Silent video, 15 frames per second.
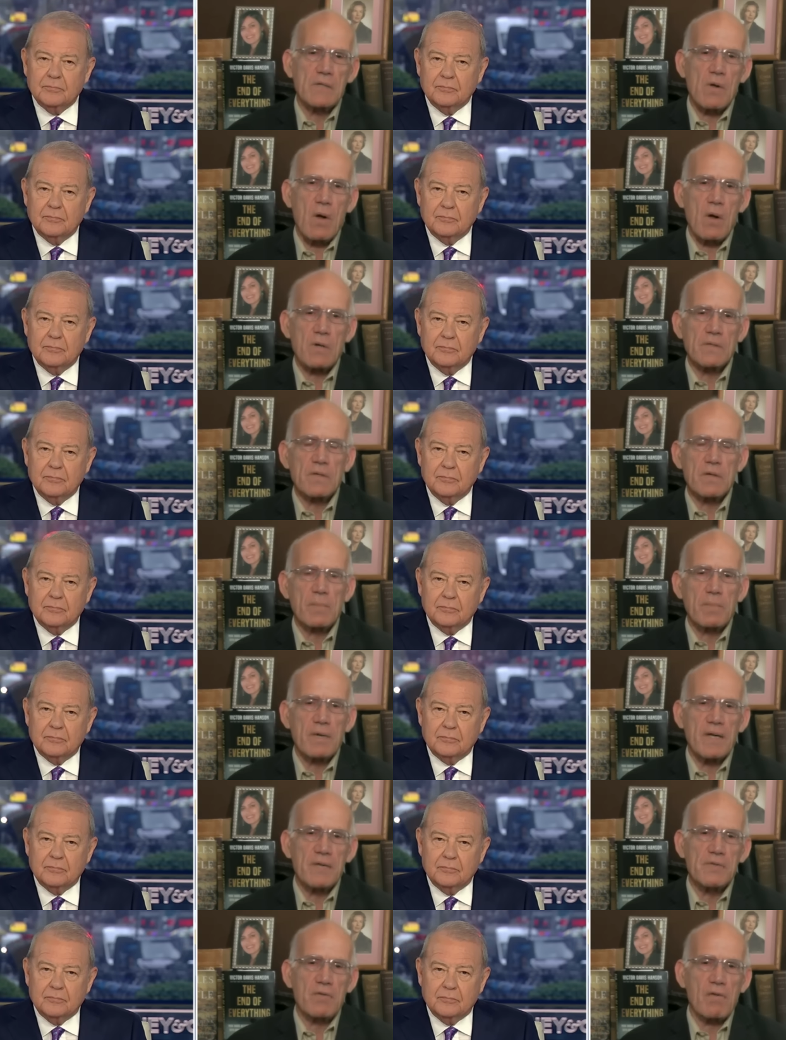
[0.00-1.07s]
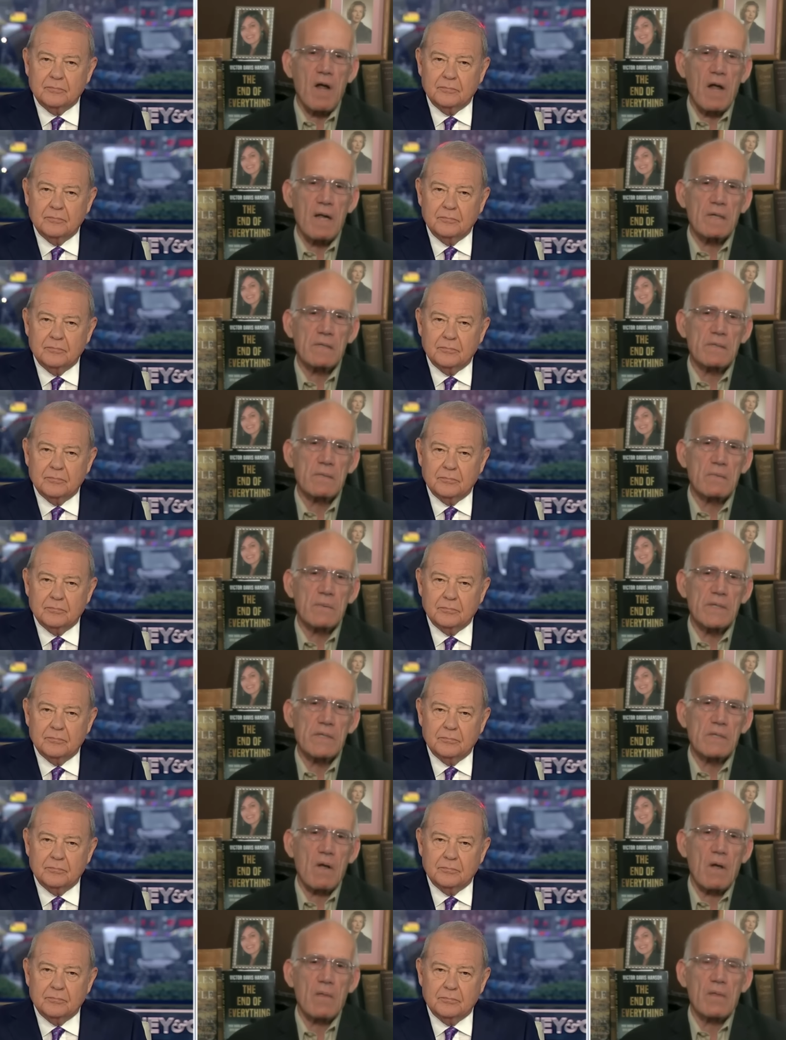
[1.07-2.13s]
Speaker 1: czars that have plagiarized. We
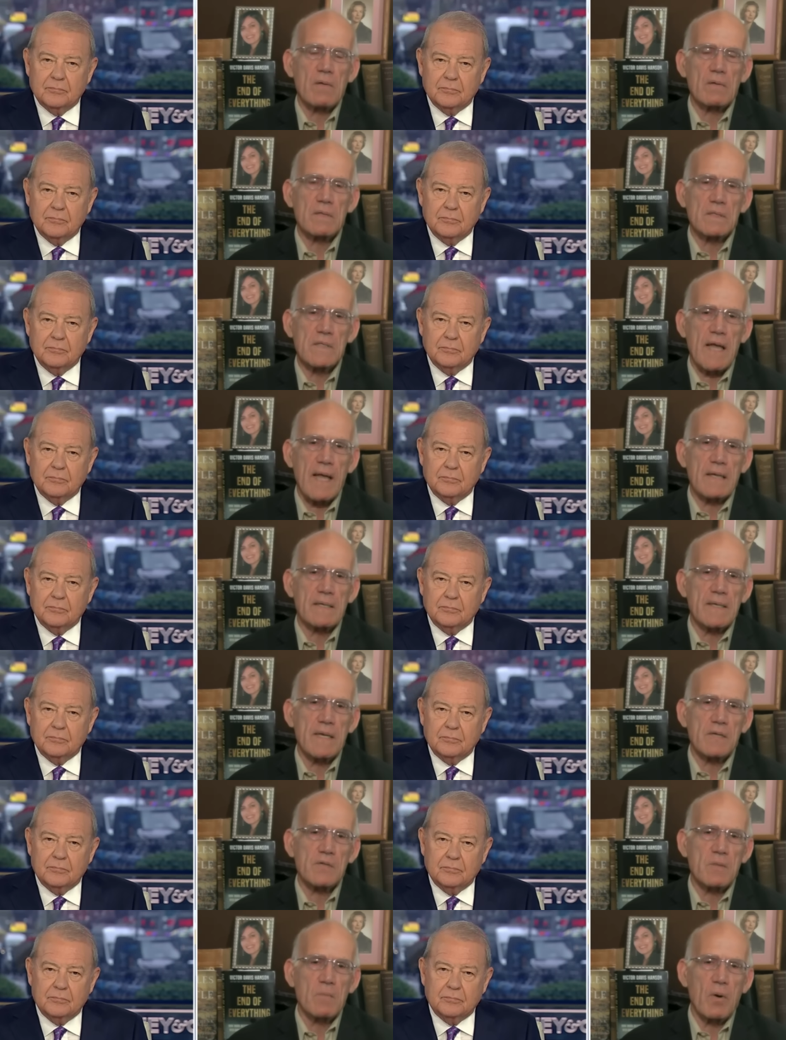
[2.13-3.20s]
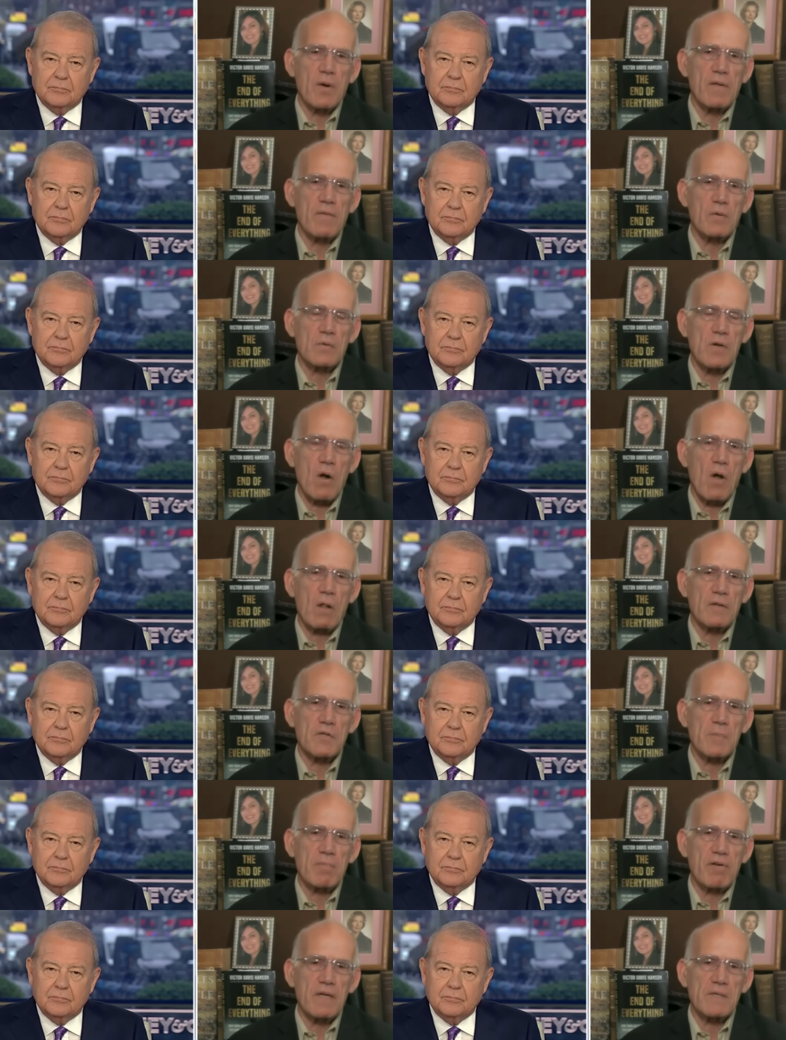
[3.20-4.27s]
saw the sad testimony of those
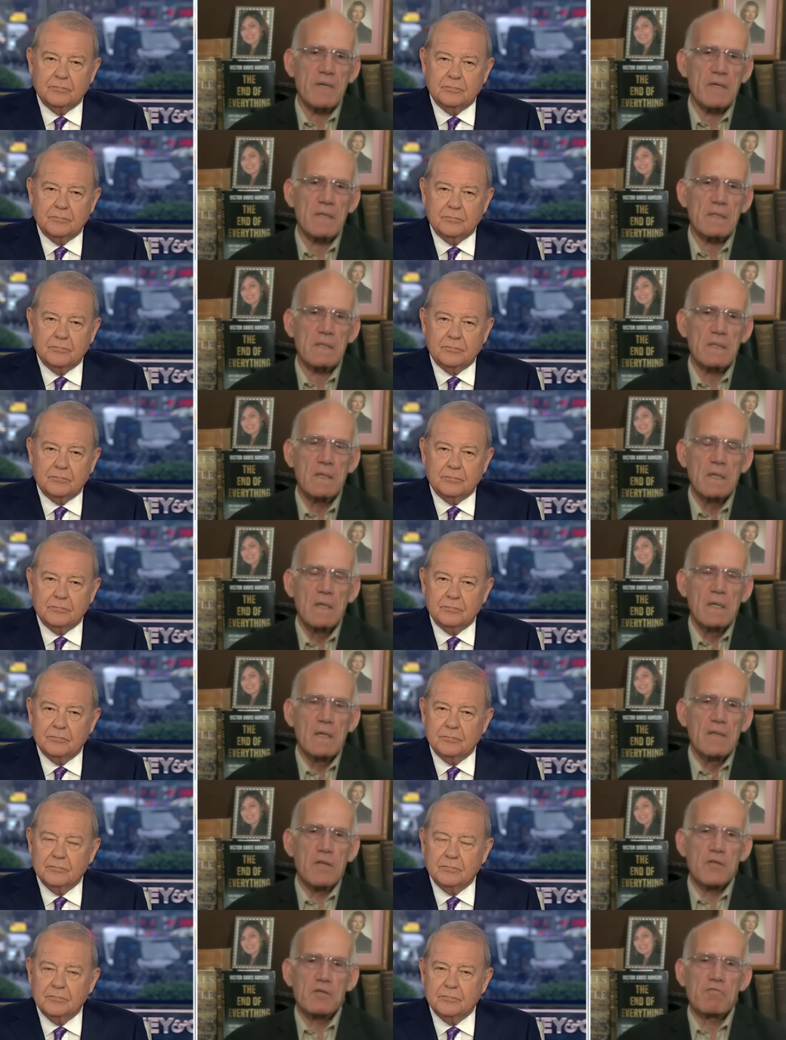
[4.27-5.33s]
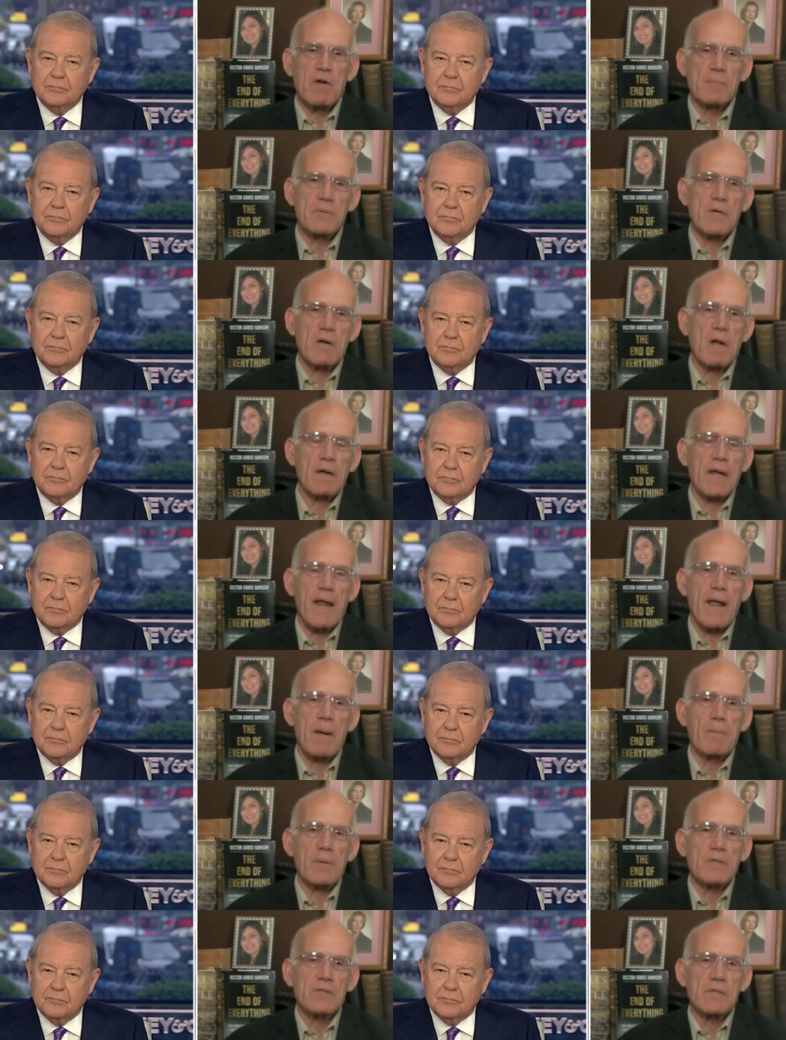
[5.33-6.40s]
college presidents. The disruption on
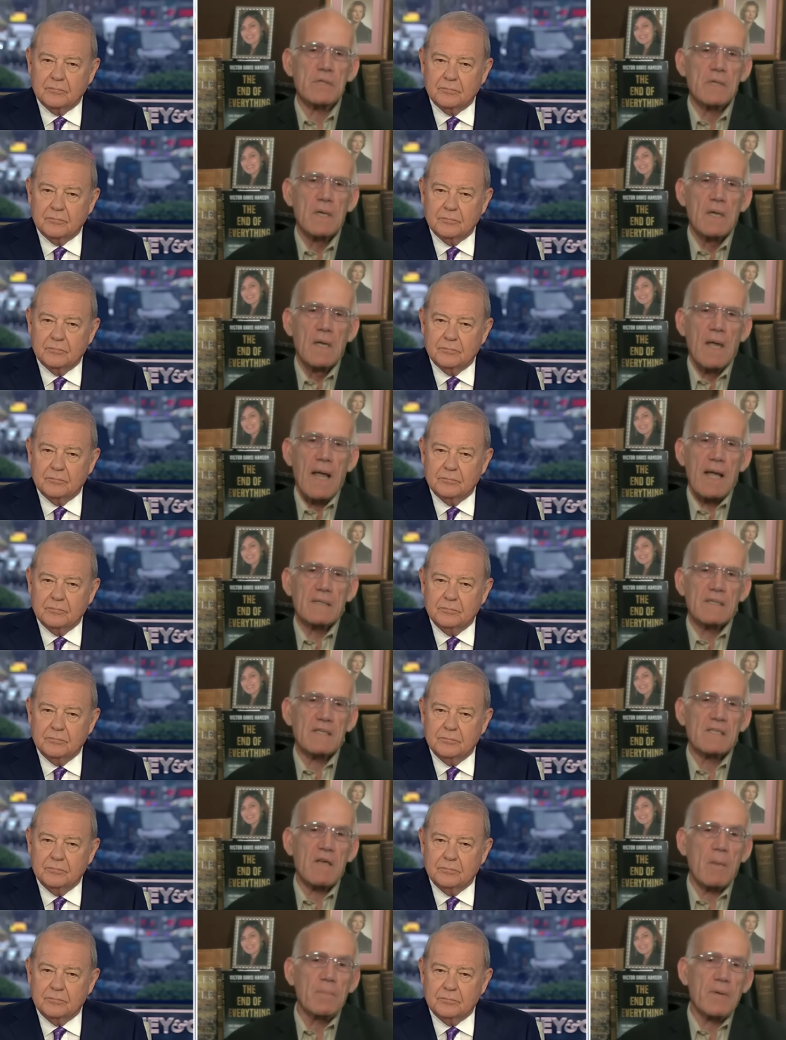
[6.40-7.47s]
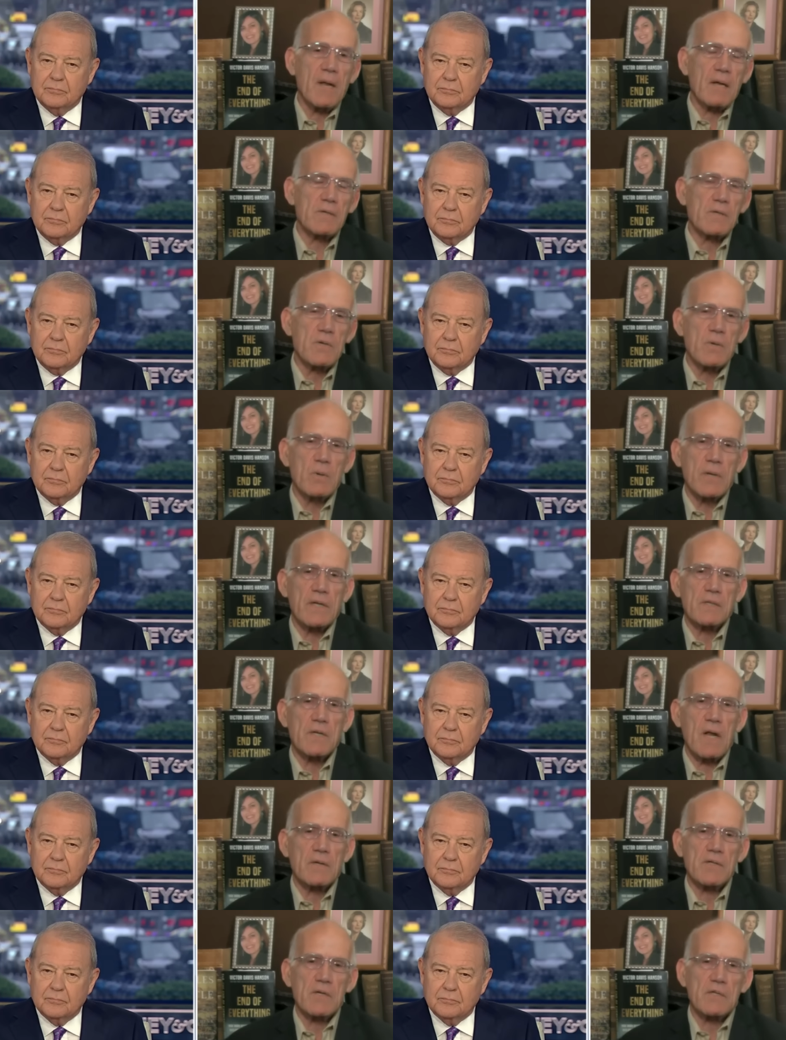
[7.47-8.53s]
campus has a subtext to it.
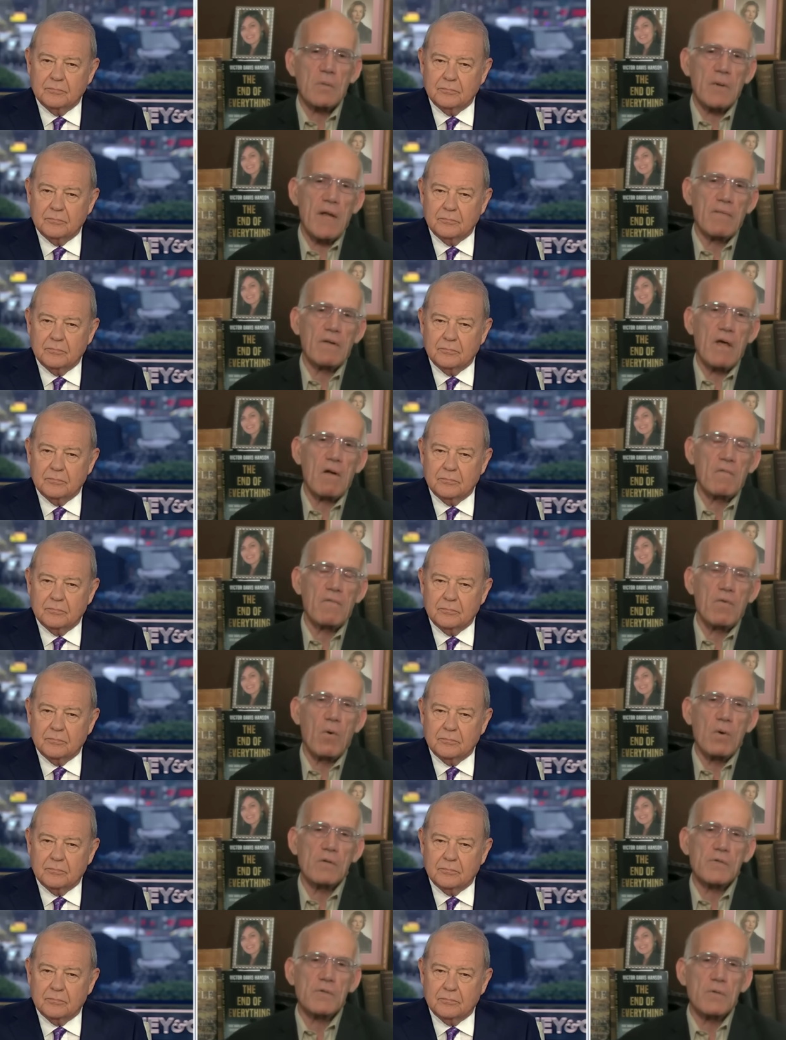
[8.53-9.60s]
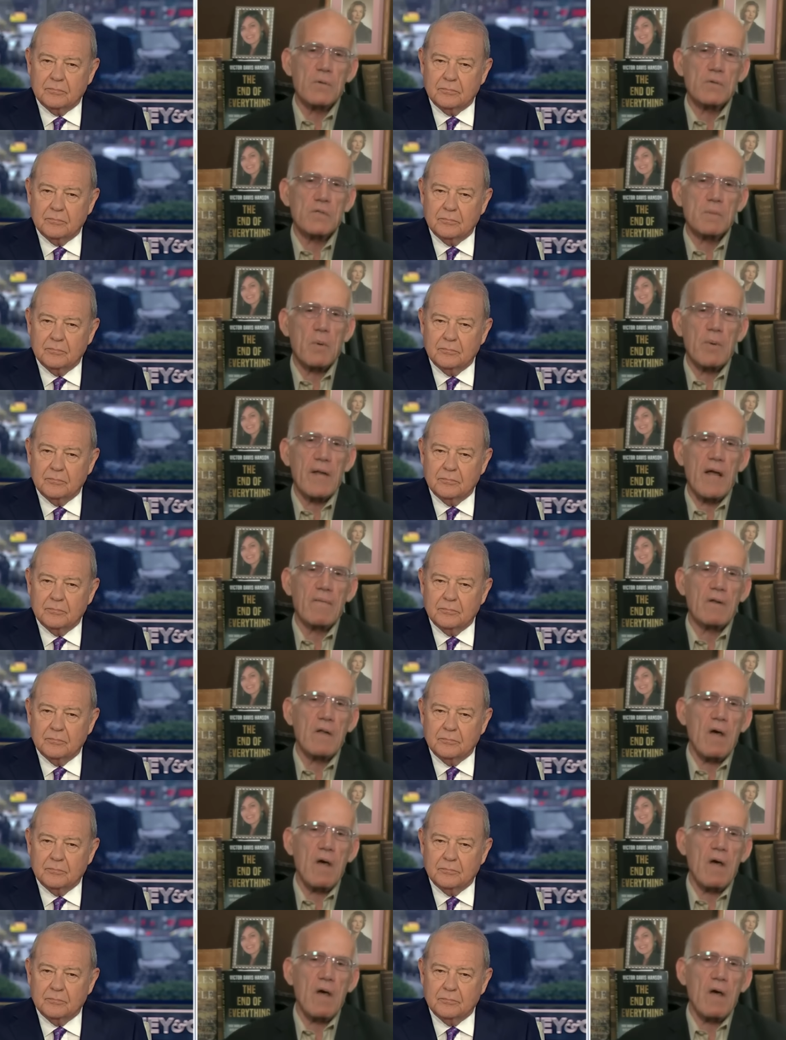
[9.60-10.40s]
It's not just that we have a lot of foreign students, but we have a